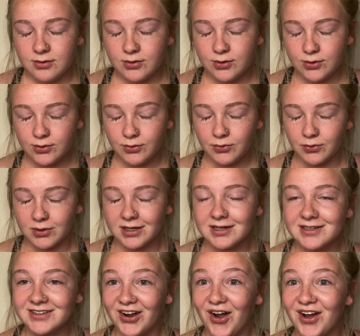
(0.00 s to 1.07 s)
Oh
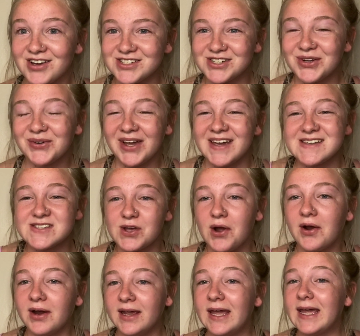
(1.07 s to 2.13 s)
gosh, okay,
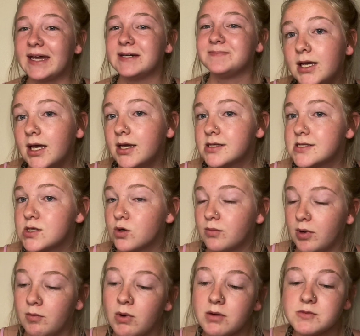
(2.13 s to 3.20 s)
sorry. And so my
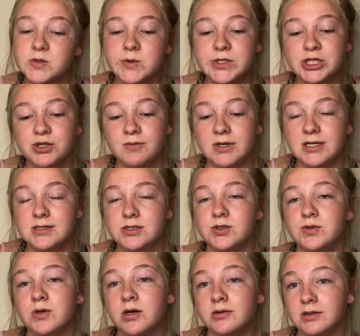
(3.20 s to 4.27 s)
mom switched me
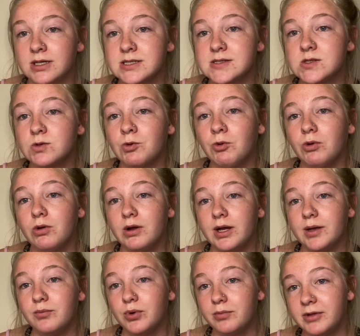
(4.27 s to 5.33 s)
to online school
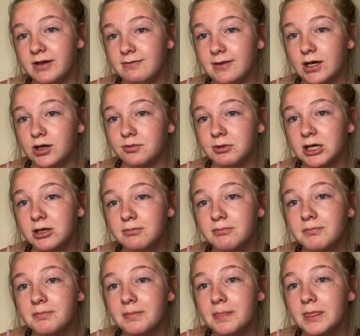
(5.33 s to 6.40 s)
and put me in therapy,
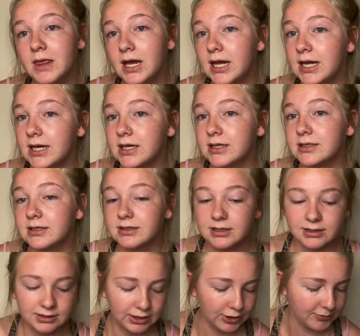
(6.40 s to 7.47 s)
and the
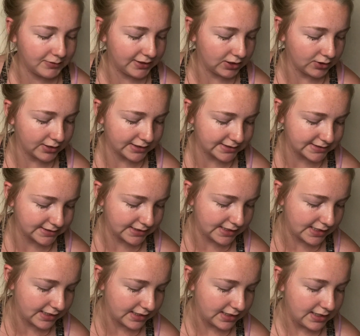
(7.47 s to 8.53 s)
therapy
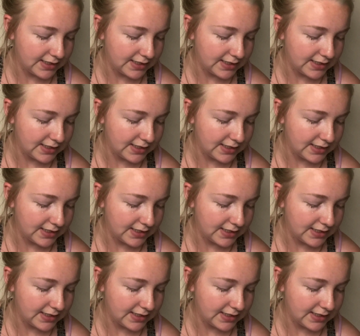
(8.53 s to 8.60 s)
honestly